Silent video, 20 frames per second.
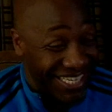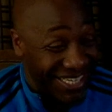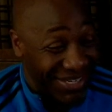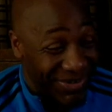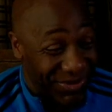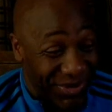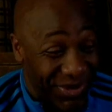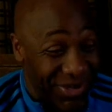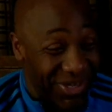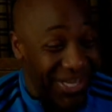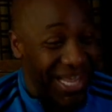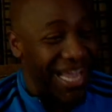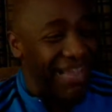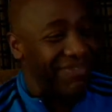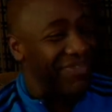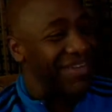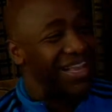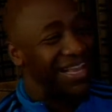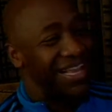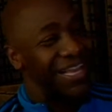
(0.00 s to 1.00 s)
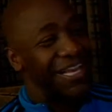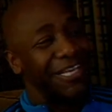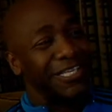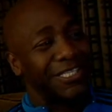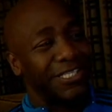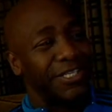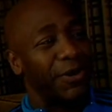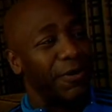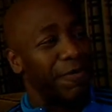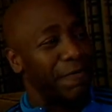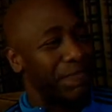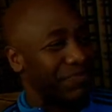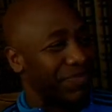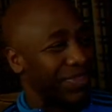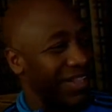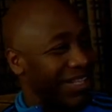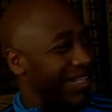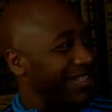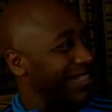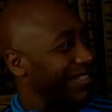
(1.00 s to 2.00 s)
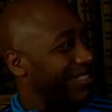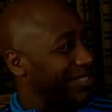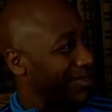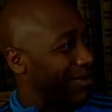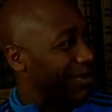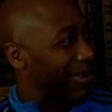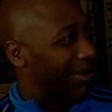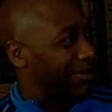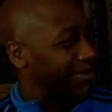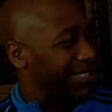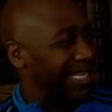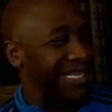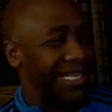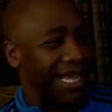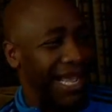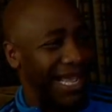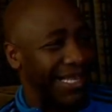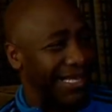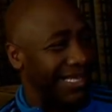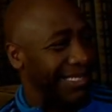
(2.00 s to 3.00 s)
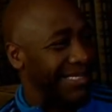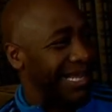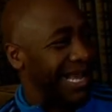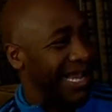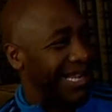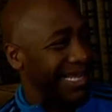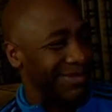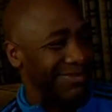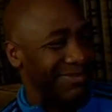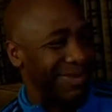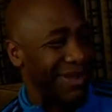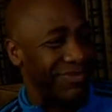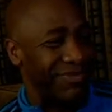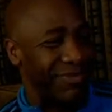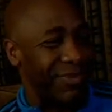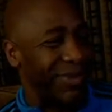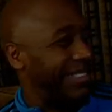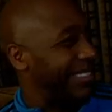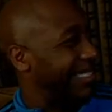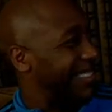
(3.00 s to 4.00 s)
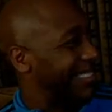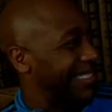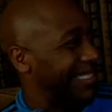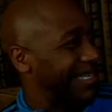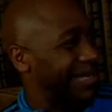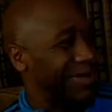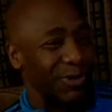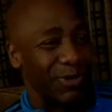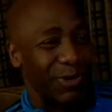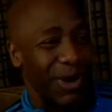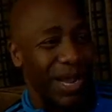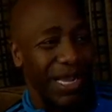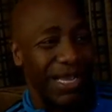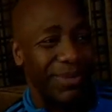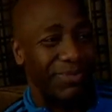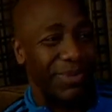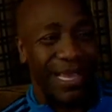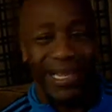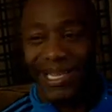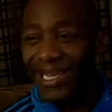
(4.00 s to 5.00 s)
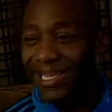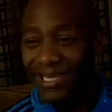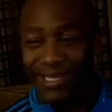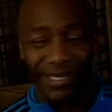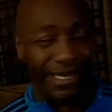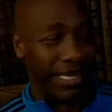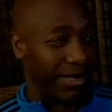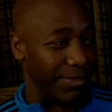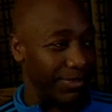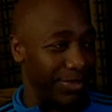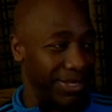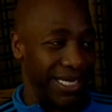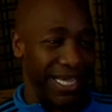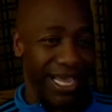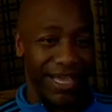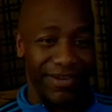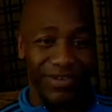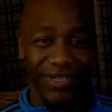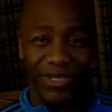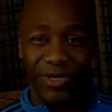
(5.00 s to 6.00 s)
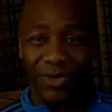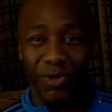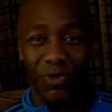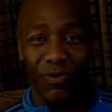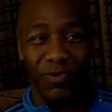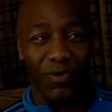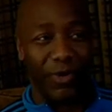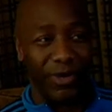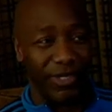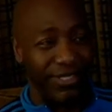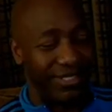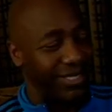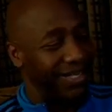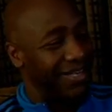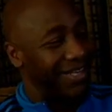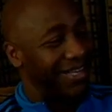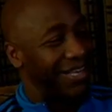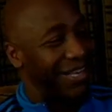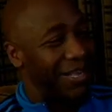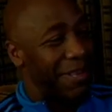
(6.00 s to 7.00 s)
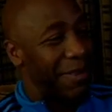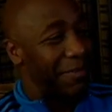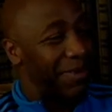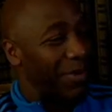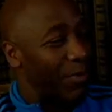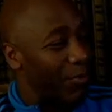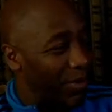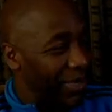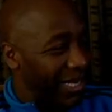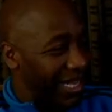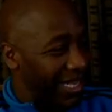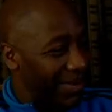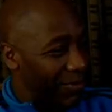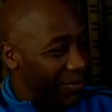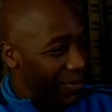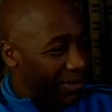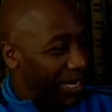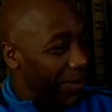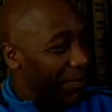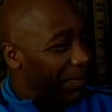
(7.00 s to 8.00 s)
in real life. So and so I was like, I get how come my voice isn't cool? How come I can't get like a big, heavy, cool voice? But when I when they